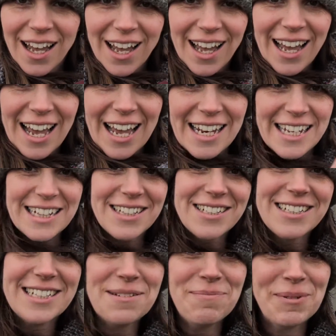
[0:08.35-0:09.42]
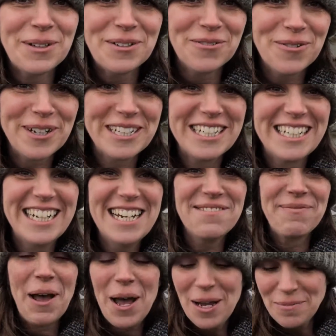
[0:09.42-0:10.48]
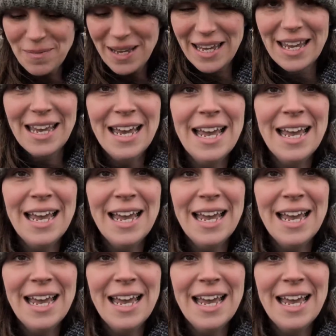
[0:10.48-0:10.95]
a little symbol of which behind me,